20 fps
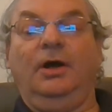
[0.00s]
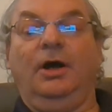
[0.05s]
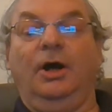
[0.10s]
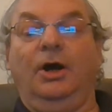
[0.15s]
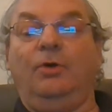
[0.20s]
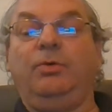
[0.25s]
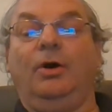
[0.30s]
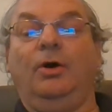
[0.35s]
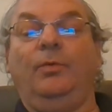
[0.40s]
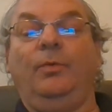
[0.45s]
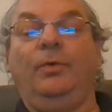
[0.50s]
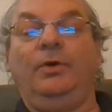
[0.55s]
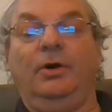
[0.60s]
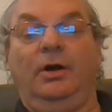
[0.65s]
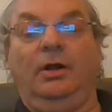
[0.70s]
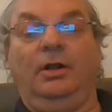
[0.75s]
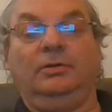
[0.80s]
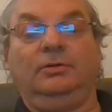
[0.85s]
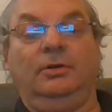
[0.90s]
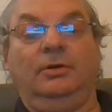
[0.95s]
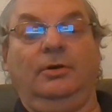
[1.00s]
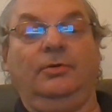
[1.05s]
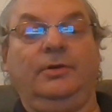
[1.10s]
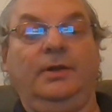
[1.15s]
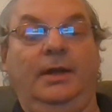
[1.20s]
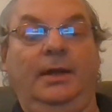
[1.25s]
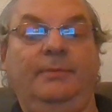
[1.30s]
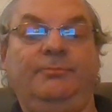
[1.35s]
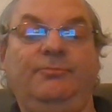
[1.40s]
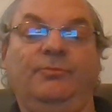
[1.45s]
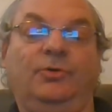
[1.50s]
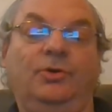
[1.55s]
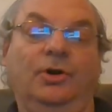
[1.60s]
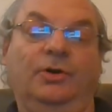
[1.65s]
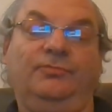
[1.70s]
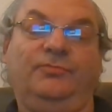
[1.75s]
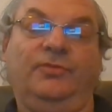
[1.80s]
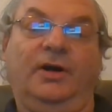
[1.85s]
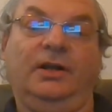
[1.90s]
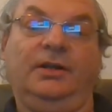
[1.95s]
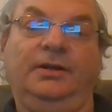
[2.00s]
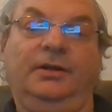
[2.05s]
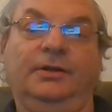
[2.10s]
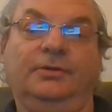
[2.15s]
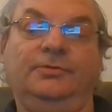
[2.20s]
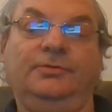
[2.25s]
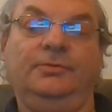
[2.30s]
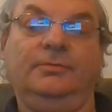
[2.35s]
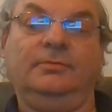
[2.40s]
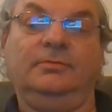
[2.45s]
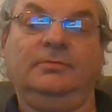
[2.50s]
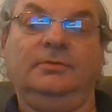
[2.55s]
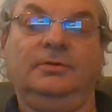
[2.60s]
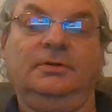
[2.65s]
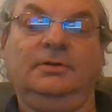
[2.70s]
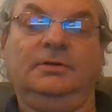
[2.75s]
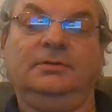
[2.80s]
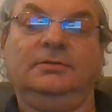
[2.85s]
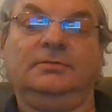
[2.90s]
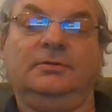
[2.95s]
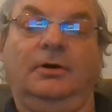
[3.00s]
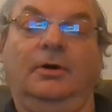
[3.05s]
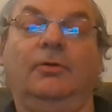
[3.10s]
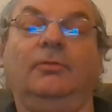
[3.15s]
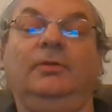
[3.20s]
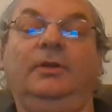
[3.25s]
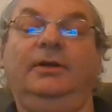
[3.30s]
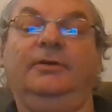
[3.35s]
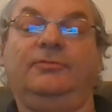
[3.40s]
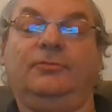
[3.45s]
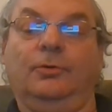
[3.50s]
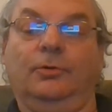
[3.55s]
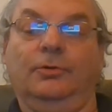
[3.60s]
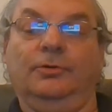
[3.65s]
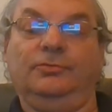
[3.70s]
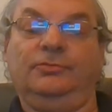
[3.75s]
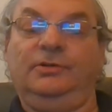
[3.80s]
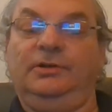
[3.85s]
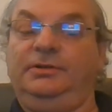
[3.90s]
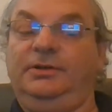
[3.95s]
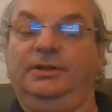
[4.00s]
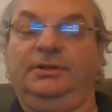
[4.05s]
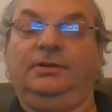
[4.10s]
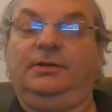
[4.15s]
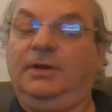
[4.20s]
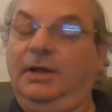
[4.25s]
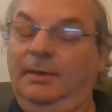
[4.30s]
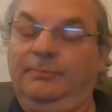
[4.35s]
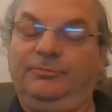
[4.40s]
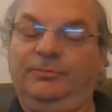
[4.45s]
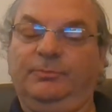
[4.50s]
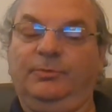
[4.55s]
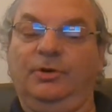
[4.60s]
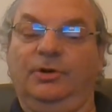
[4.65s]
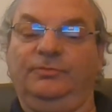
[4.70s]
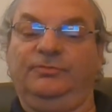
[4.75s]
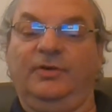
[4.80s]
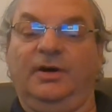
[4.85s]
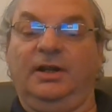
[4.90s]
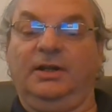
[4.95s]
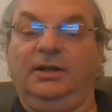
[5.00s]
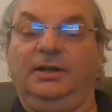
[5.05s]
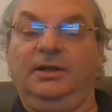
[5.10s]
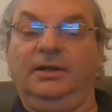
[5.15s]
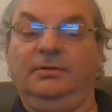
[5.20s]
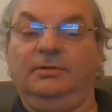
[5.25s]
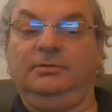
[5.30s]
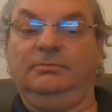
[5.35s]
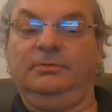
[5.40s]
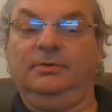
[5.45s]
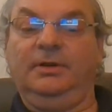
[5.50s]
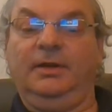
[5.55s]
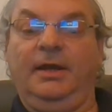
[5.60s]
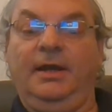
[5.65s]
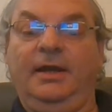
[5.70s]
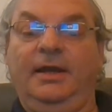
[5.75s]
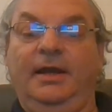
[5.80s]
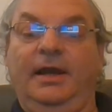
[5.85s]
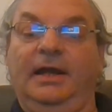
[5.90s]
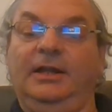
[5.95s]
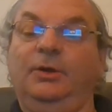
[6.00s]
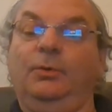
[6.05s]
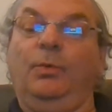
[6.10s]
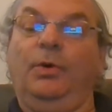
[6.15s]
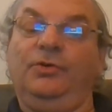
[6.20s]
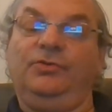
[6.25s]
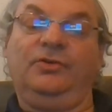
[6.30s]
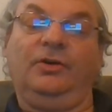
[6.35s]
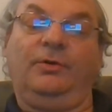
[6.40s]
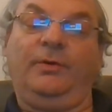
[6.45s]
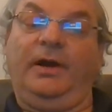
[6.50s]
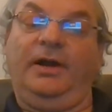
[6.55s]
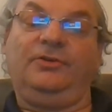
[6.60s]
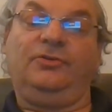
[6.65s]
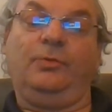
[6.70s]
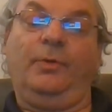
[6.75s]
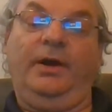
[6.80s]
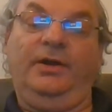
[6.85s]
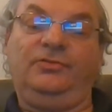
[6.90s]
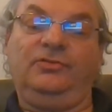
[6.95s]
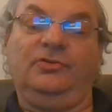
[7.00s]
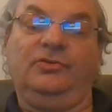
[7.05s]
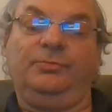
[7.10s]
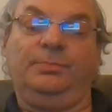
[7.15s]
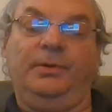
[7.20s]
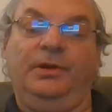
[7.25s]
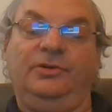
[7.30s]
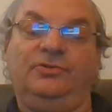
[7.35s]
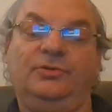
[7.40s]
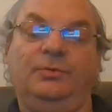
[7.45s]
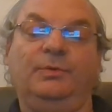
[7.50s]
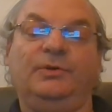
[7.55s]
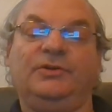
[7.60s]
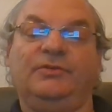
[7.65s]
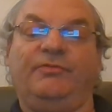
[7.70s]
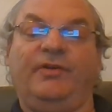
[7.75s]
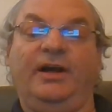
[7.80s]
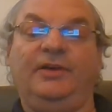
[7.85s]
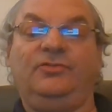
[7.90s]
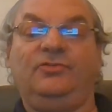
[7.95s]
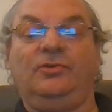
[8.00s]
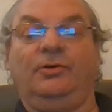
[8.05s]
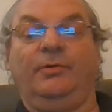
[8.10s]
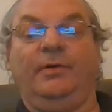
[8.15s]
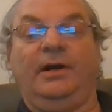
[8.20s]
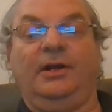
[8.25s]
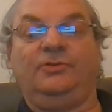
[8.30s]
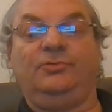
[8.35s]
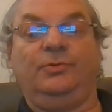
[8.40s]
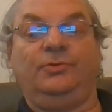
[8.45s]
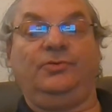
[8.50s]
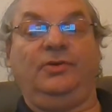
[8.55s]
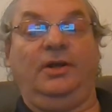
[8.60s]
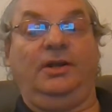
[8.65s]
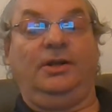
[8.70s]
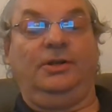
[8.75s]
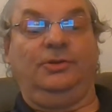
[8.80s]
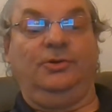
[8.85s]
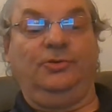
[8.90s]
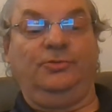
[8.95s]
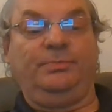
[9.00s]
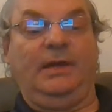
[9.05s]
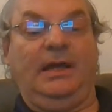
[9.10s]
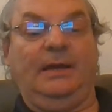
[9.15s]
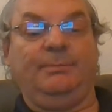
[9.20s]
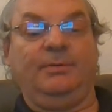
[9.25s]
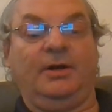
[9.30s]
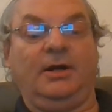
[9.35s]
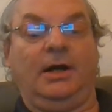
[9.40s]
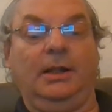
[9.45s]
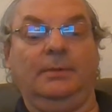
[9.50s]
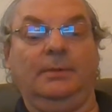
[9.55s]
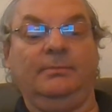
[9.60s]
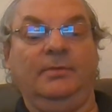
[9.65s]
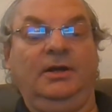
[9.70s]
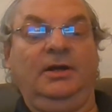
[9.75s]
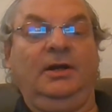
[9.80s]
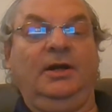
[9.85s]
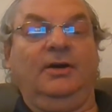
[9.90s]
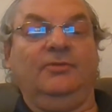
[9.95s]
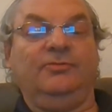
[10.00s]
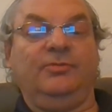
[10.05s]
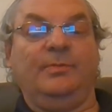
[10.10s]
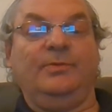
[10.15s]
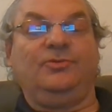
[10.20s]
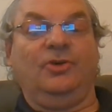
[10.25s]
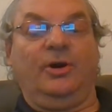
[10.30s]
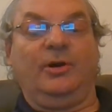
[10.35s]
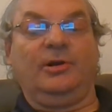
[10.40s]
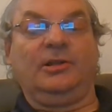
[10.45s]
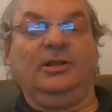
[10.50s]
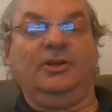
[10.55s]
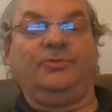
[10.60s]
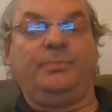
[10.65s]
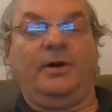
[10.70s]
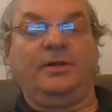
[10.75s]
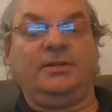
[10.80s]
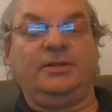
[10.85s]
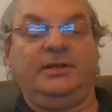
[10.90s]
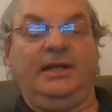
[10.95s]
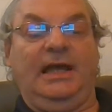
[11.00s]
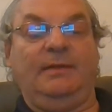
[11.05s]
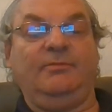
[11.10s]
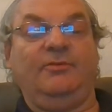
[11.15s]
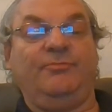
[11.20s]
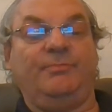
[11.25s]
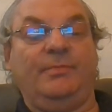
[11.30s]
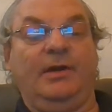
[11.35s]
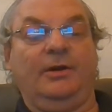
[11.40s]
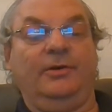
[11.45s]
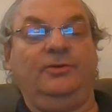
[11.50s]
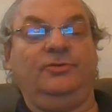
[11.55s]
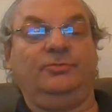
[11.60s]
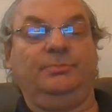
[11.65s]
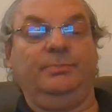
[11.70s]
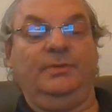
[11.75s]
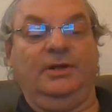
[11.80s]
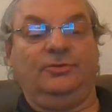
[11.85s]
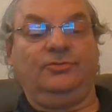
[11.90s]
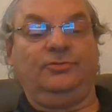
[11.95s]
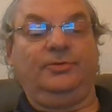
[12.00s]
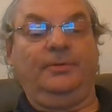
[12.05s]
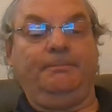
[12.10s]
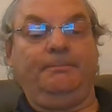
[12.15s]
A quote we all know came from Kurt Vonnegut. Only, of course, it didn't come from Kurt Vonnegut, and it wasn't a graduation speech, it was advice to graduates in a newspaper column from a journalist by the name of Mary Schmitz.